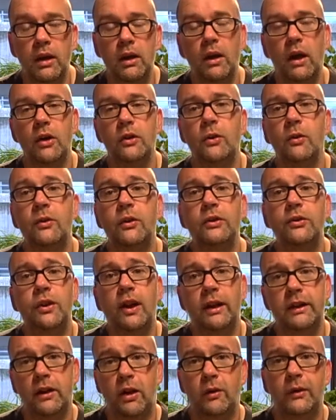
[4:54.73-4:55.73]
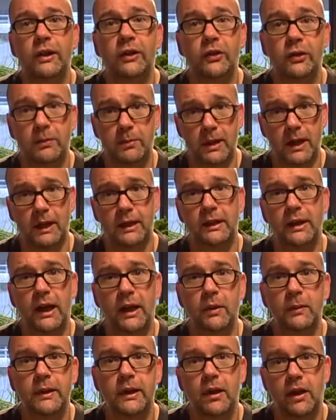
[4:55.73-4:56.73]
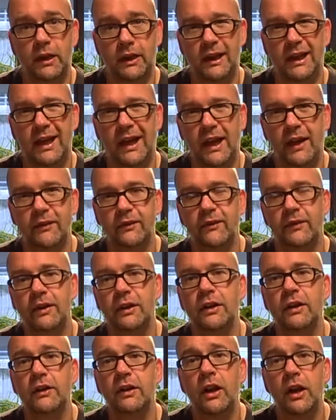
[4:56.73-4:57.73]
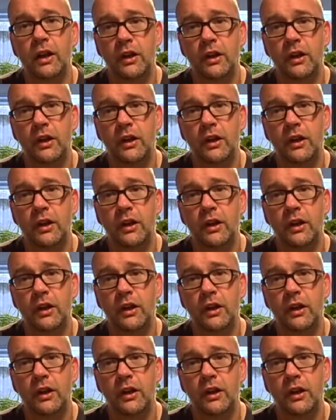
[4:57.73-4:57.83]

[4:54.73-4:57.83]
and on the day I'll explain how we kind of carefully and